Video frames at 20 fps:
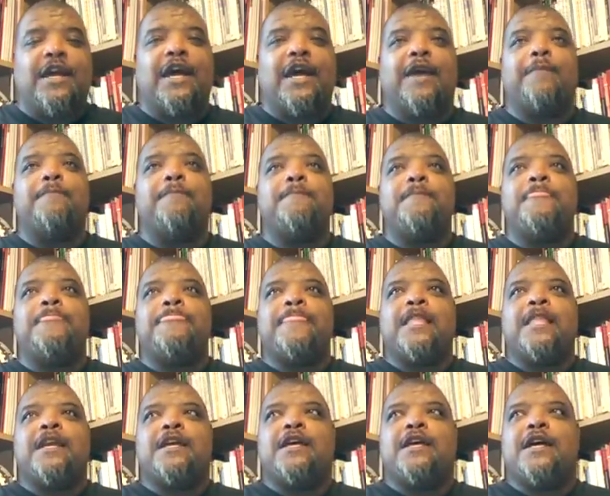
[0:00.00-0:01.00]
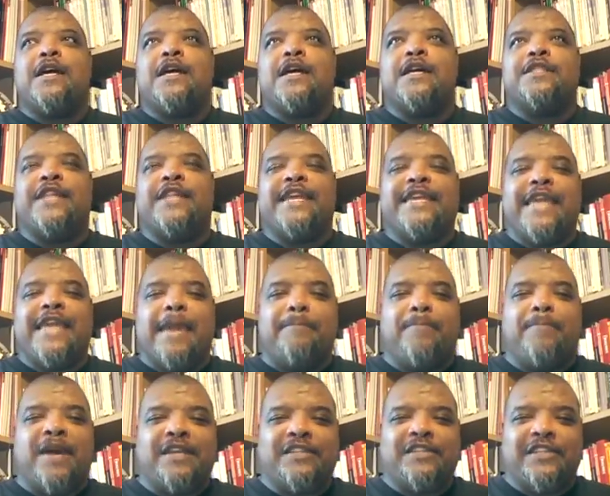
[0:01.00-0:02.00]
They get
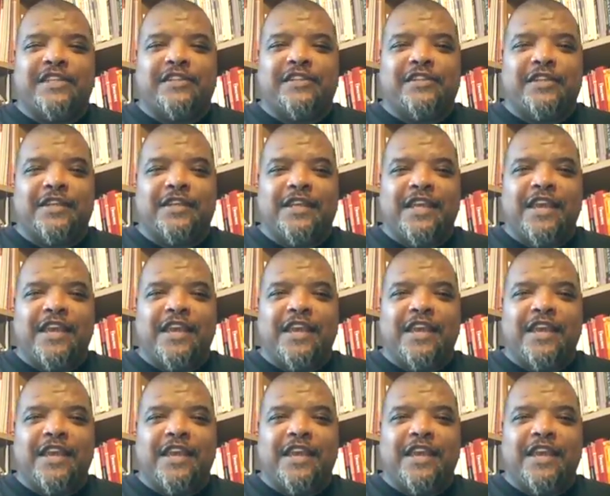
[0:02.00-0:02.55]
buses.